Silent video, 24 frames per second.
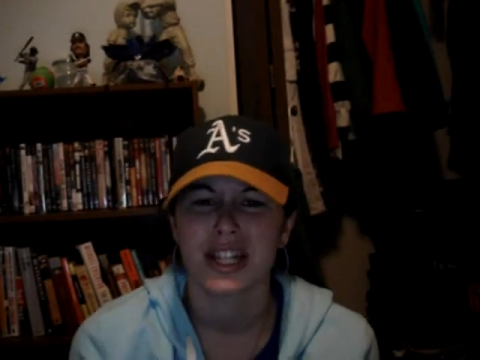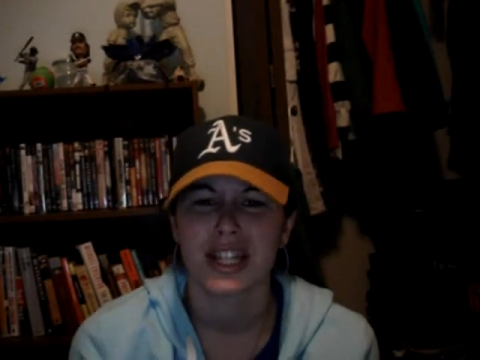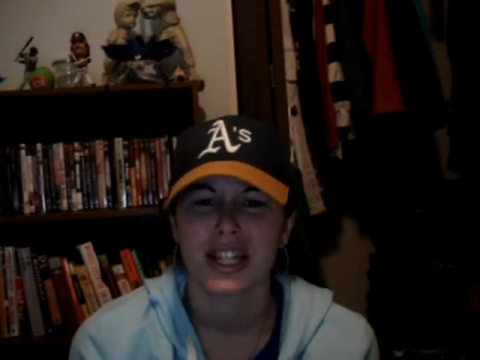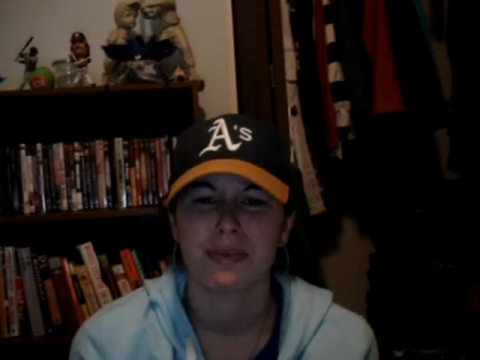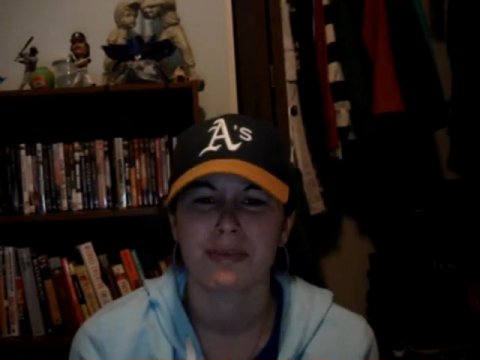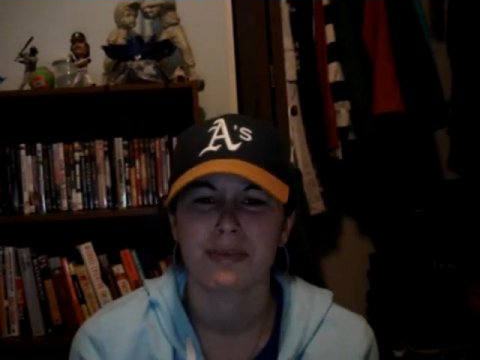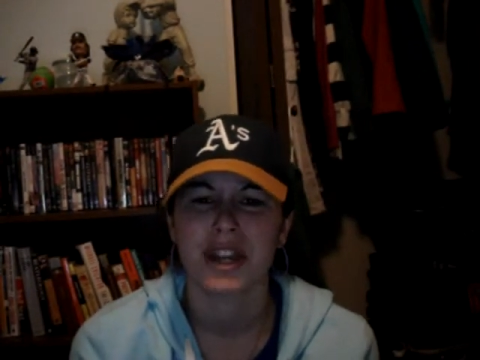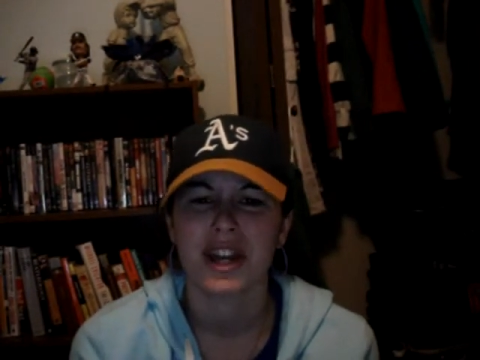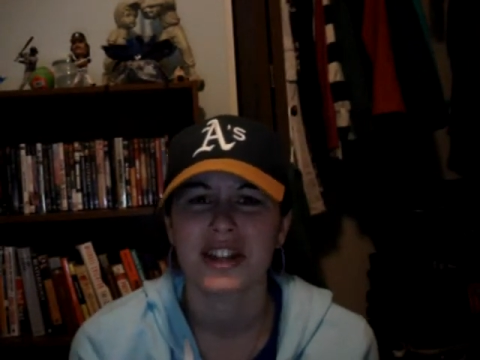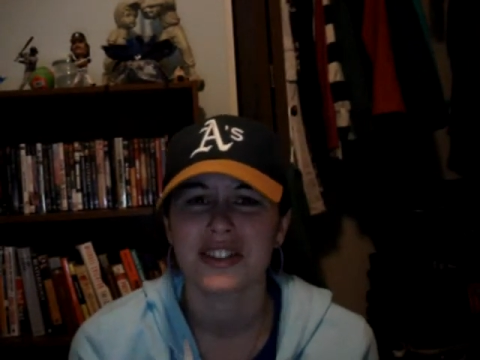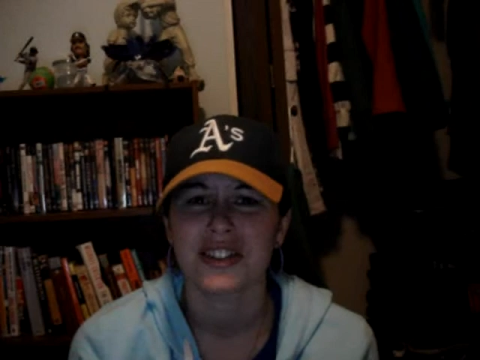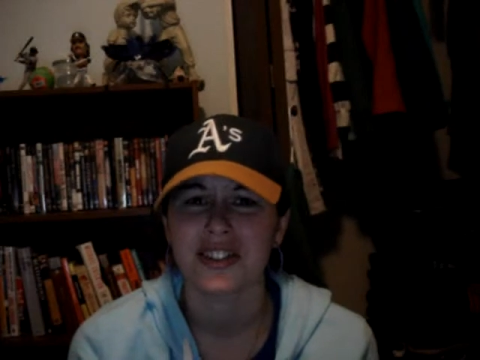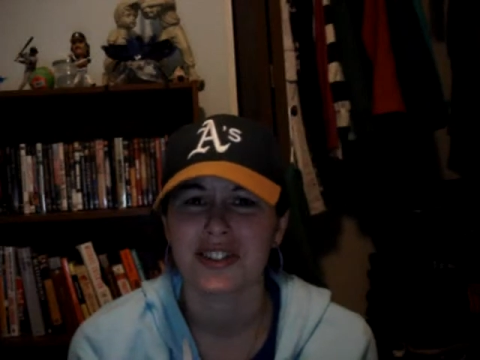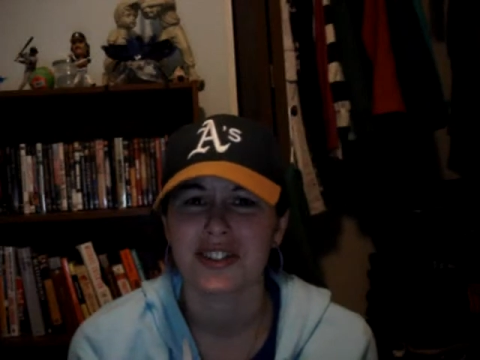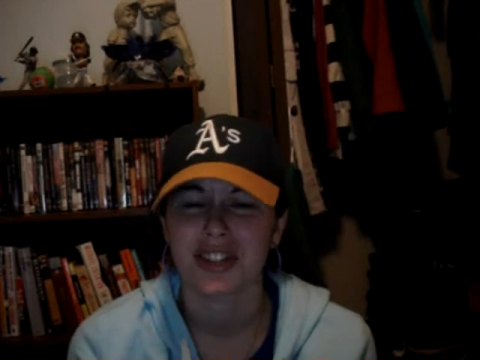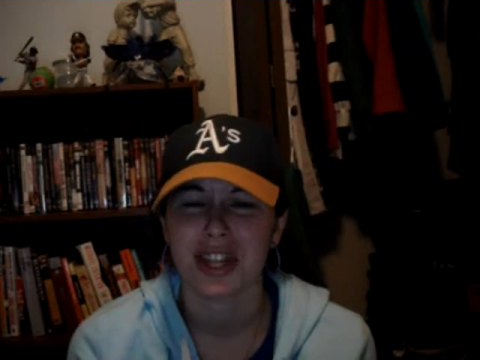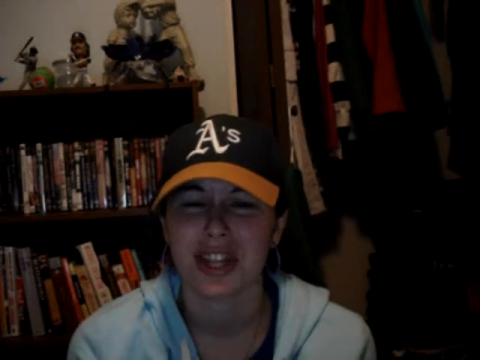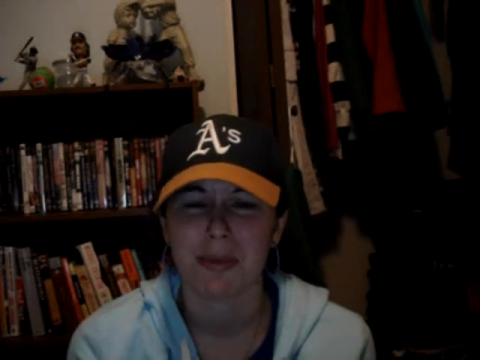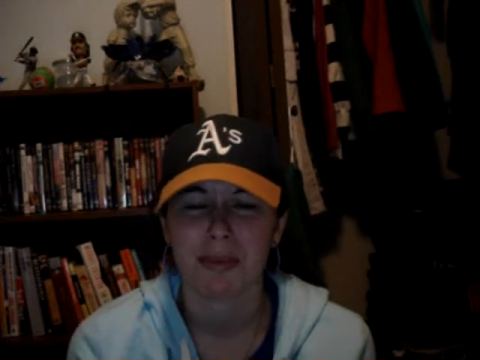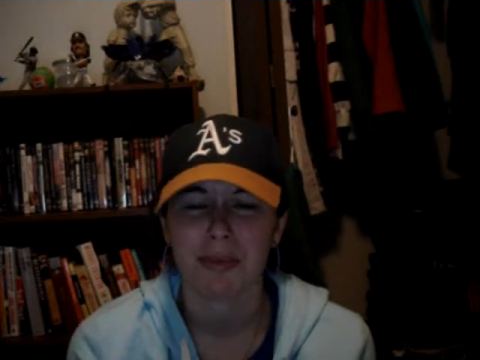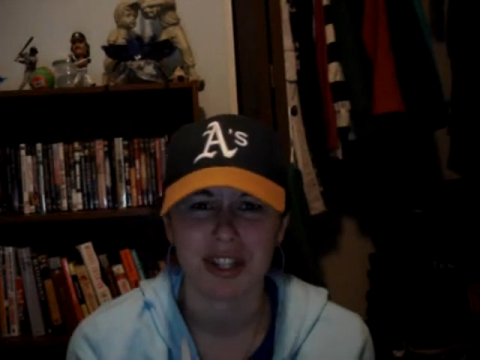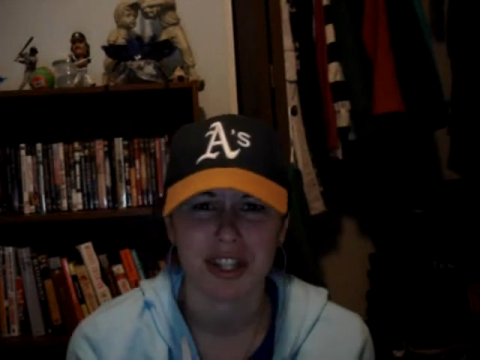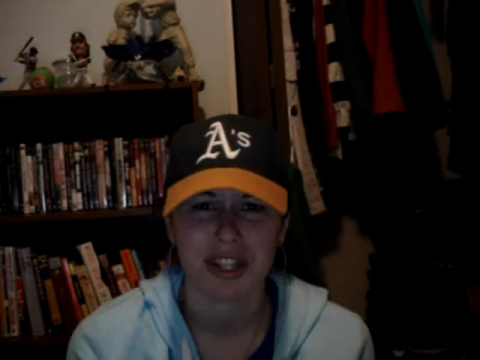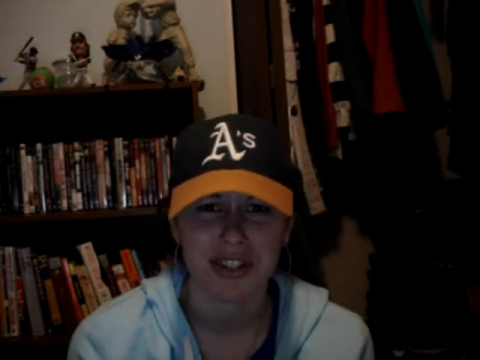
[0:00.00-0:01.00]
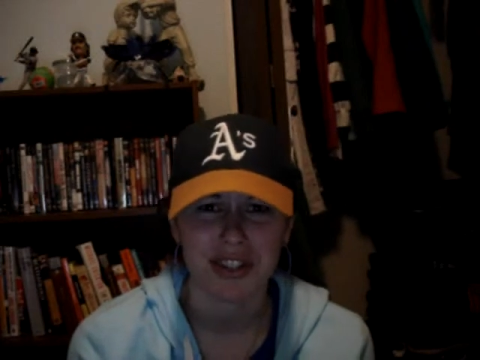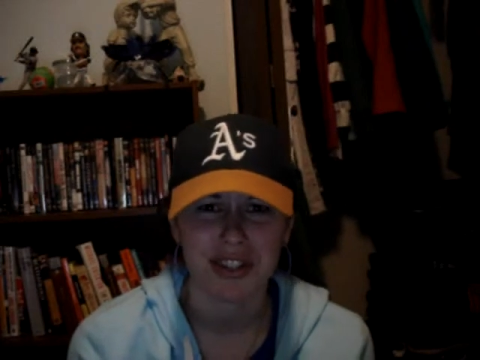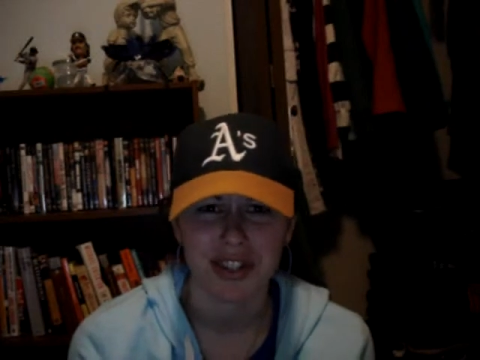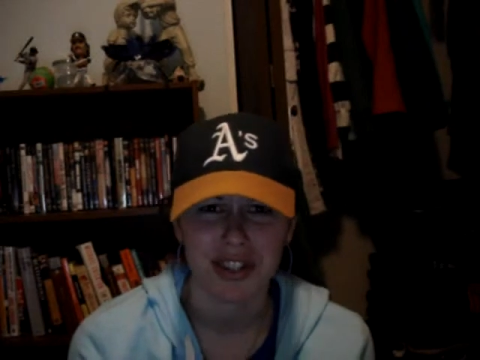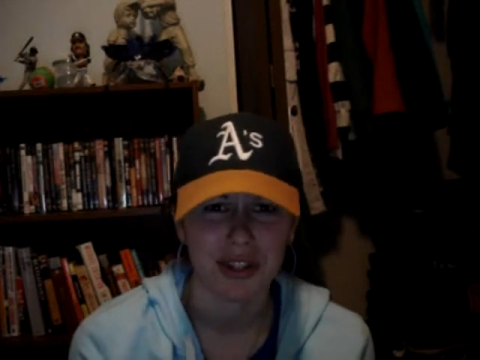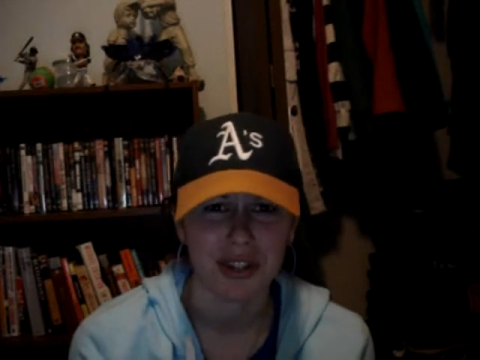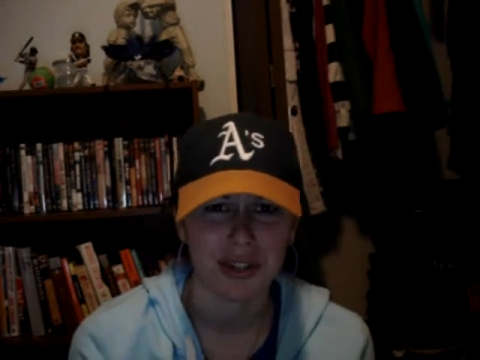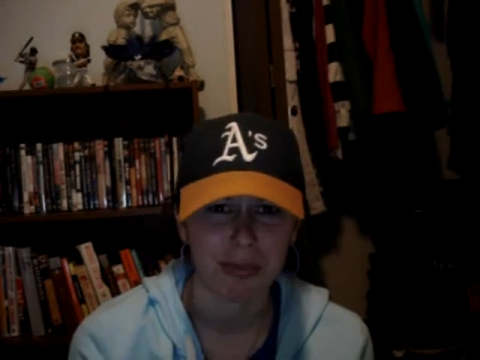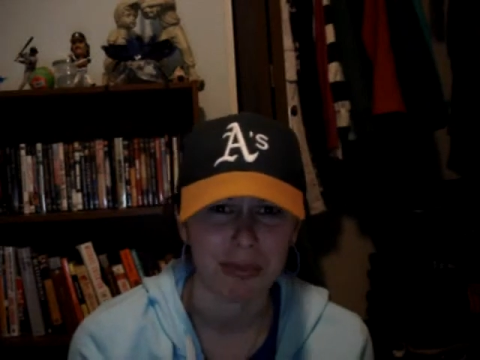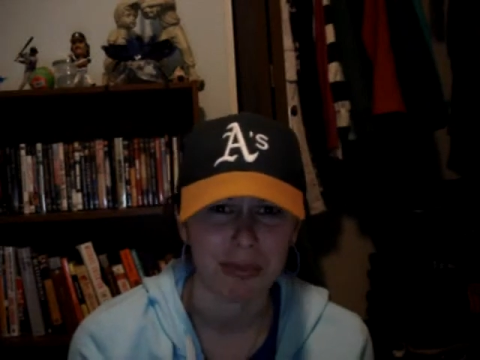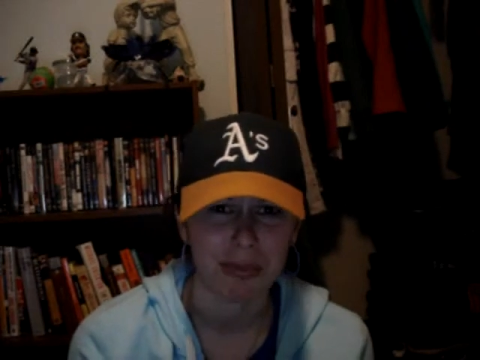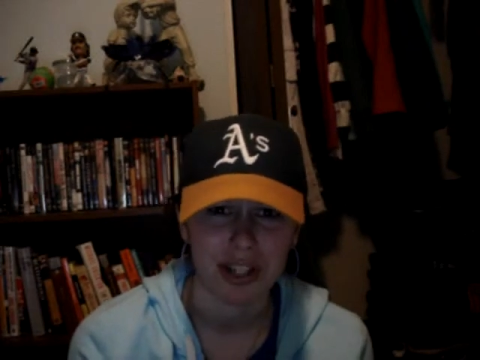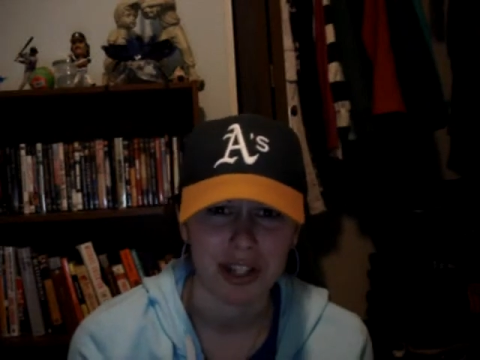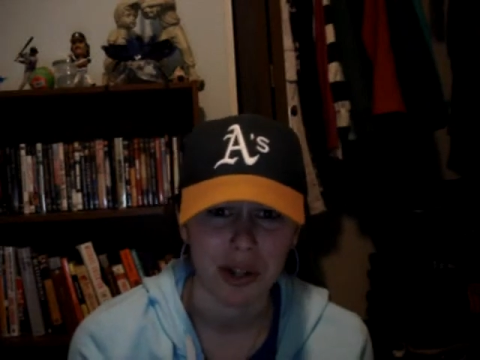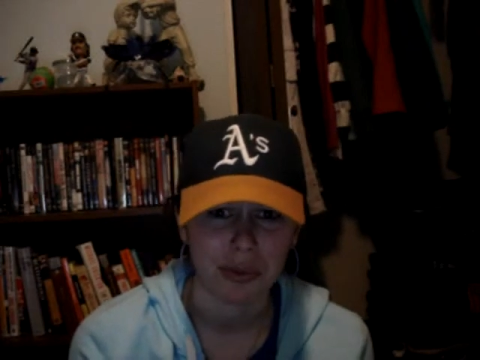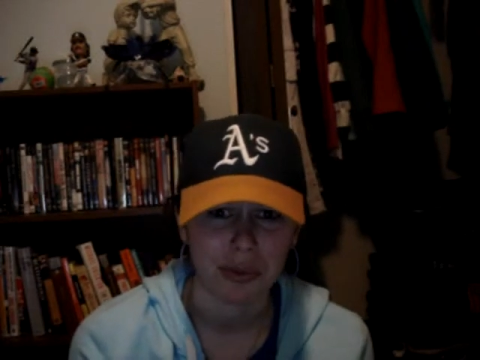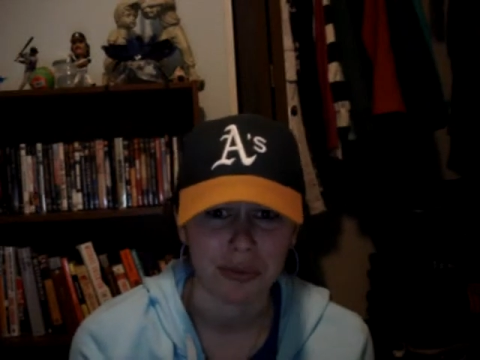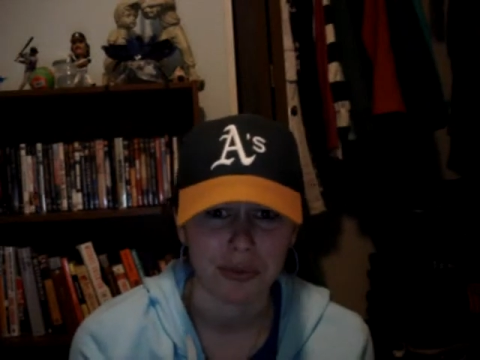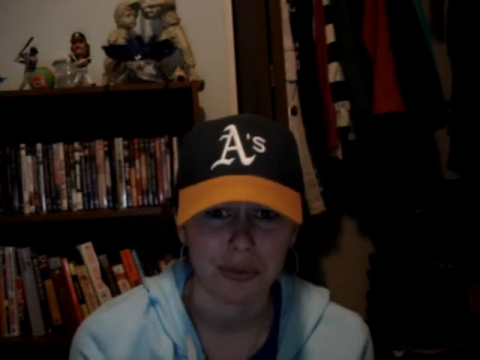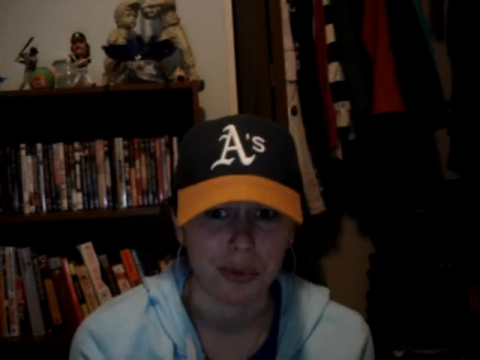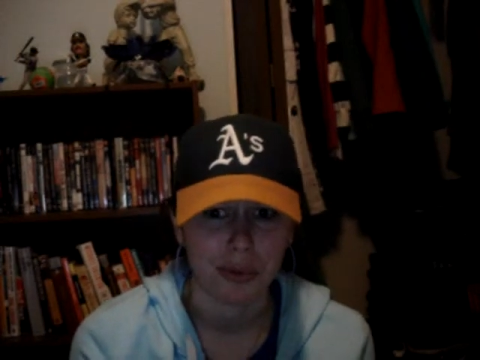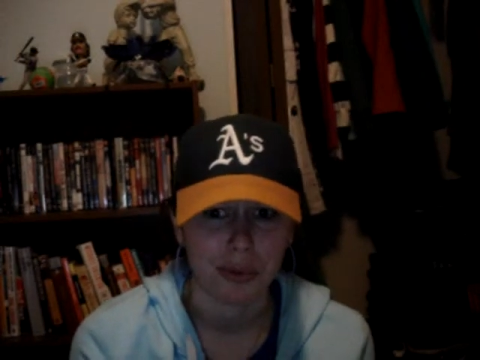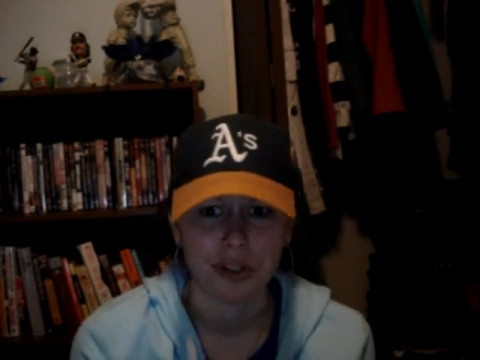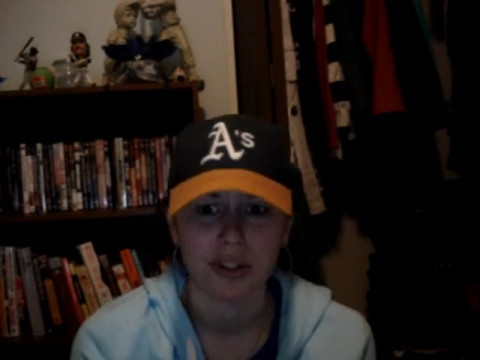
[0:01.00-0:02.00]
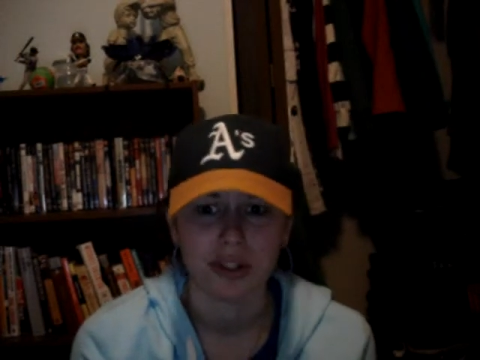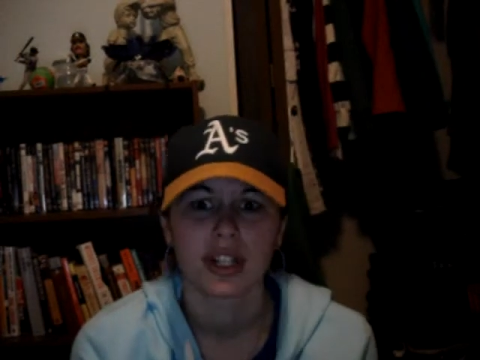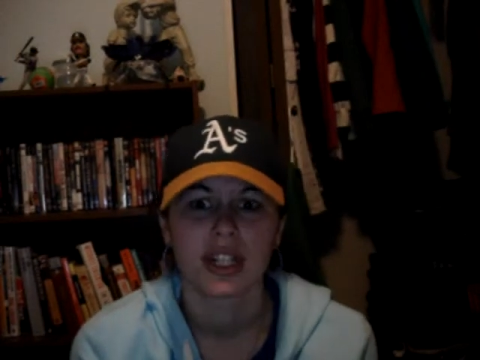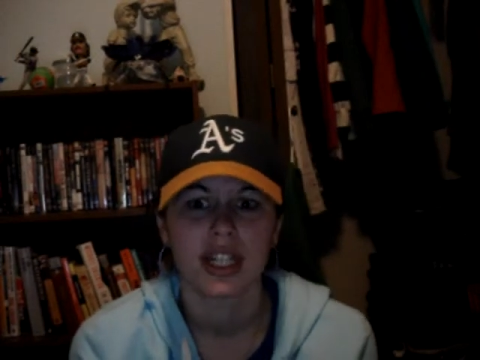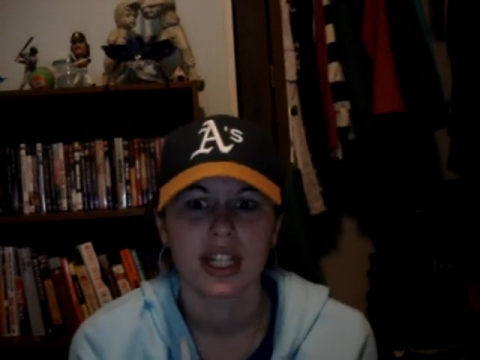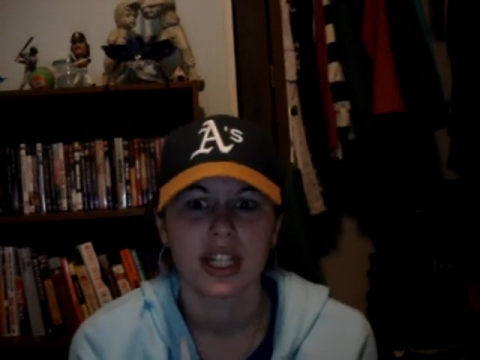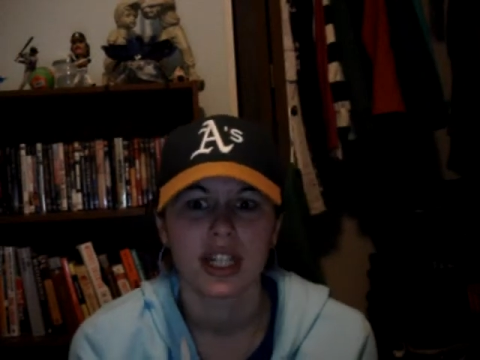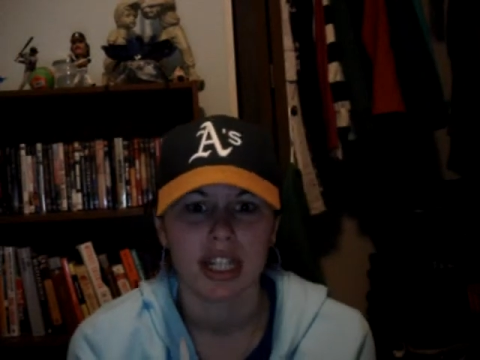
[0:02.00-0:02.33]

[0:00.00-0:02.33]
To be honest, there's not much else it could be known for.